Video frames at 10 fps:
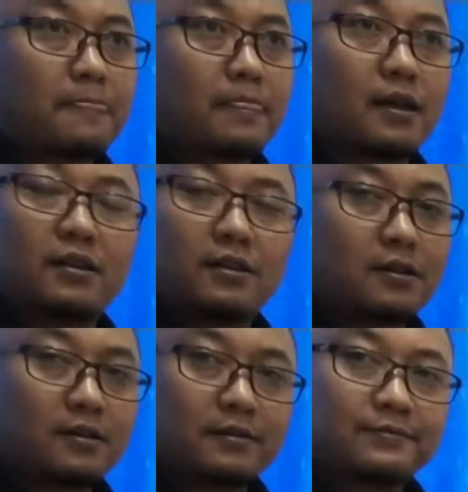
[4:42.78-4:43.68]
a
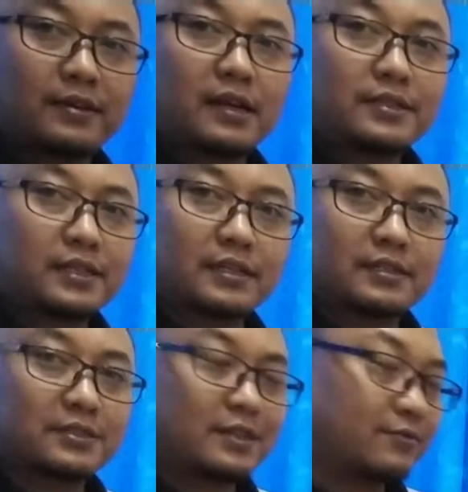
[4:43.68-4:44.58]
lot of article
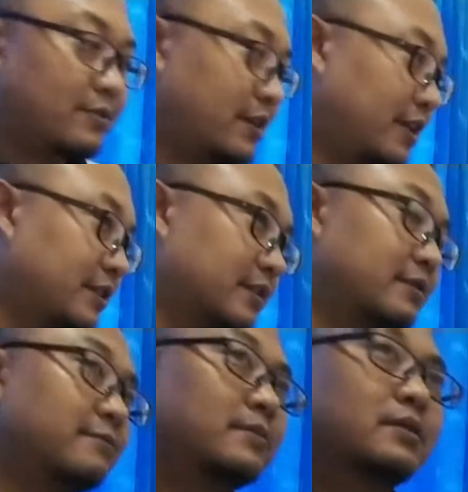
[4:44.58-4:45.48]
is not related.
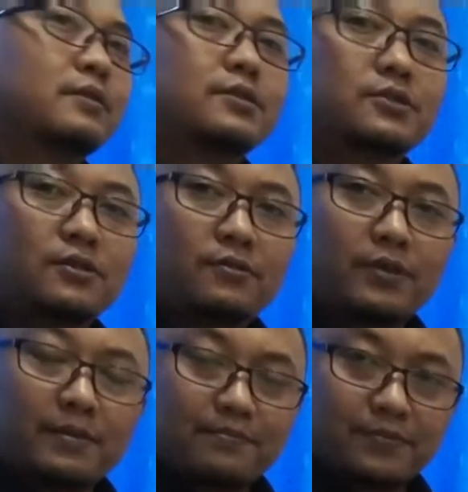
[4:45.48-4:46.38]
So we
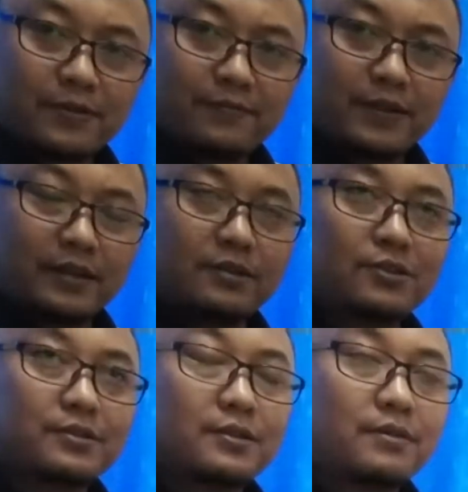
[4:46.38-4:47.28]
improve it
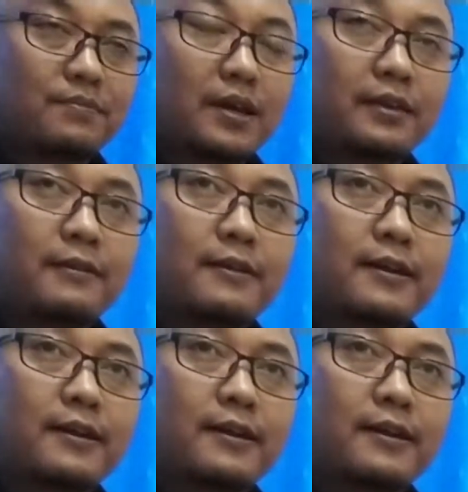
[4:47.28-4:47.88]
by,